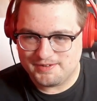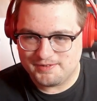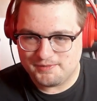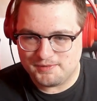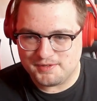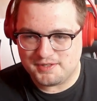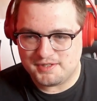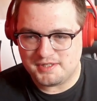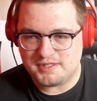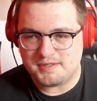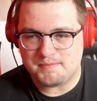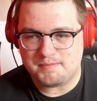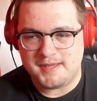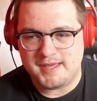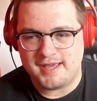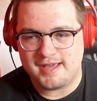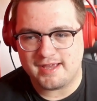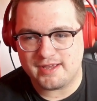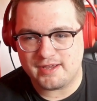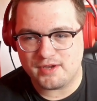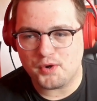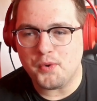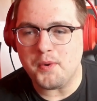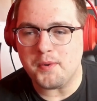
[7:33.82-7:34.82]
Wanted to
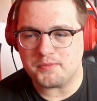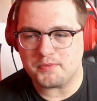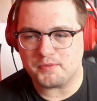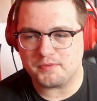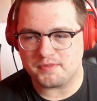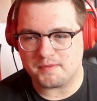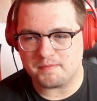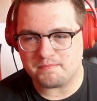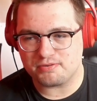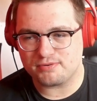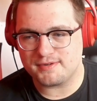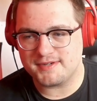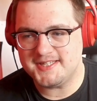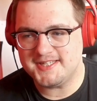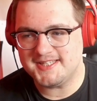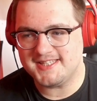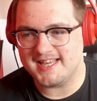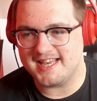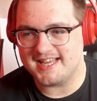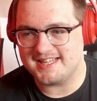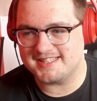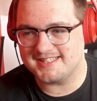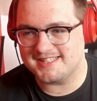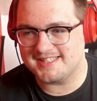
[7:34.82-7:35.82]
be equipped with the
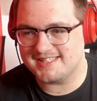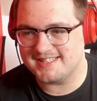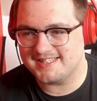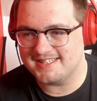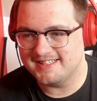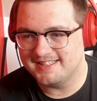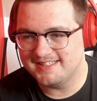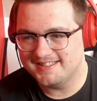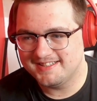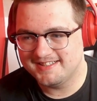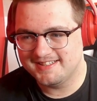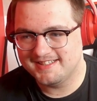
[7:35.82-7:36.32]
presets.